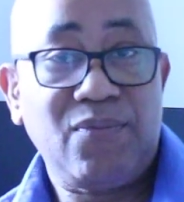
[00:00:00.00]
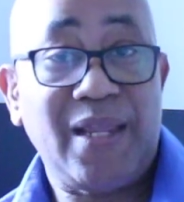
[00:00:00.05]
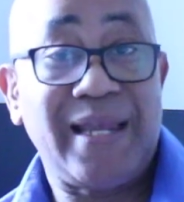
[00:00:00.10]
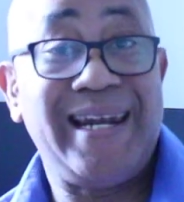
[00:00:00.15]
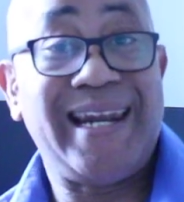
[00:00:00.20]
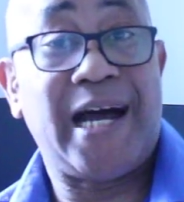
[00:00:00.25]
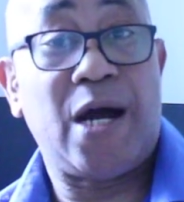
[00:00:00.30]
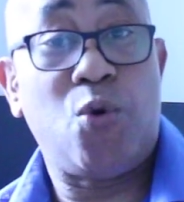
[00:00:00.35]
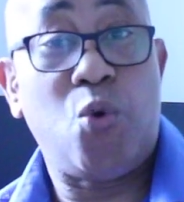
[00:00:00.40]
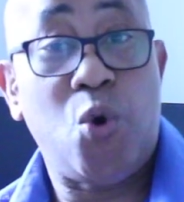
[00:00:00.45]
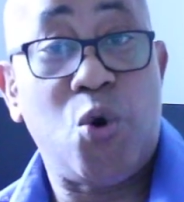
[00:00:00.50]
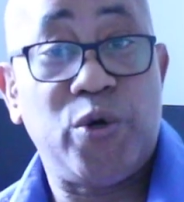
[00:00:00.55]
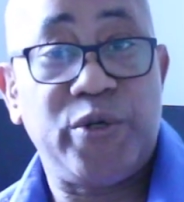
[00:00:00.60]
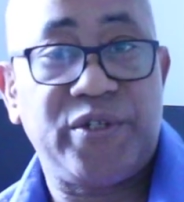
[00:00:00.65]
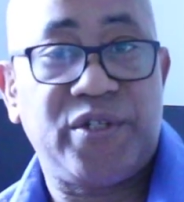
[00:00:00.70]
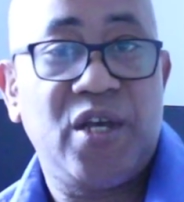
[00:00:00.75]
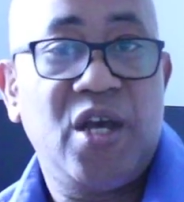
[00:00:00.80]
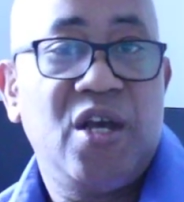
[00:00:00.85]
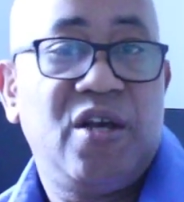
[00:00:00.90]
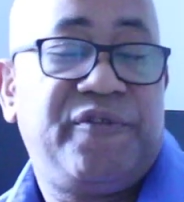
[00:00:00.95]
La
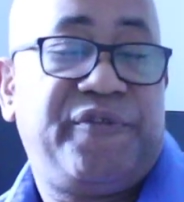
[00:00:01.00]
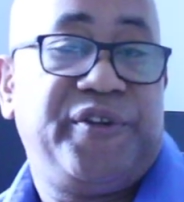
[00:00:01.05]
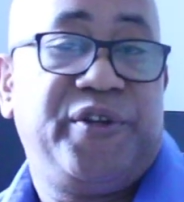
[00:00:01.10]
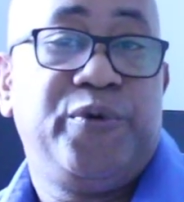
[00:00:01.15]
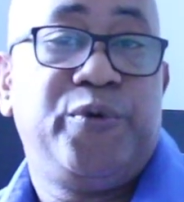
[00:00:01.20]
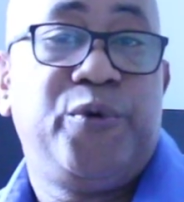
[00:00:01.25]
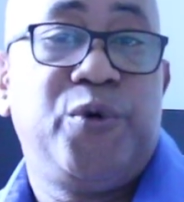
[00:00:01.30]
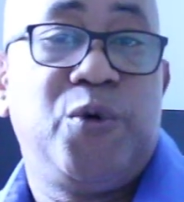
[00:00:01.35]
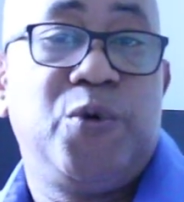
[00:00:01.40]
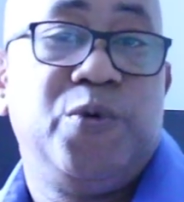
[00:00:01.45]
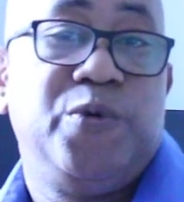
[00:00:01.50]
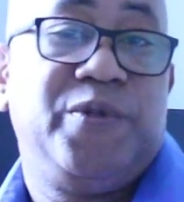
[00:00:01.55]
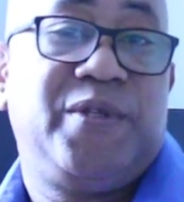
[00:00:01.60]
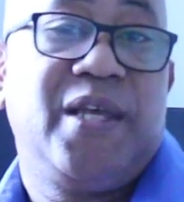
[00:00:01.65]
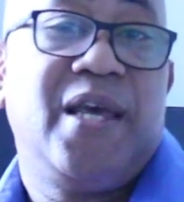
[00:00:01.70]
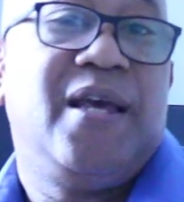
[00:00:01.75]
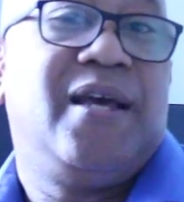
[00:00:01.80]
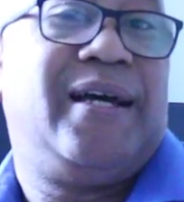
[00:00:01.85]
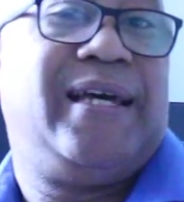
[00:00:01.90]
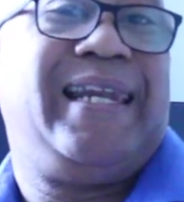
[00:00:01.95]
Rose for the
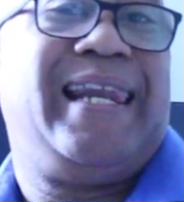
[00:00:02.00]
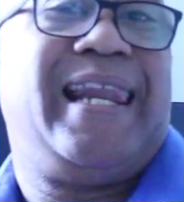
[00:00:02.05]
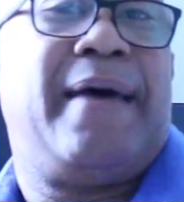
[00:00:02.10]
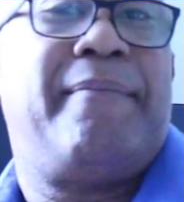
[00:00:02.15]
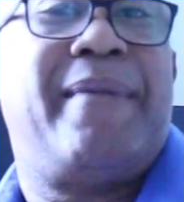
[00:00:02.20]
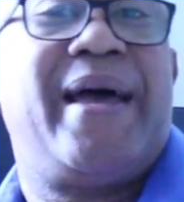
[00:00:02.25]
rose and La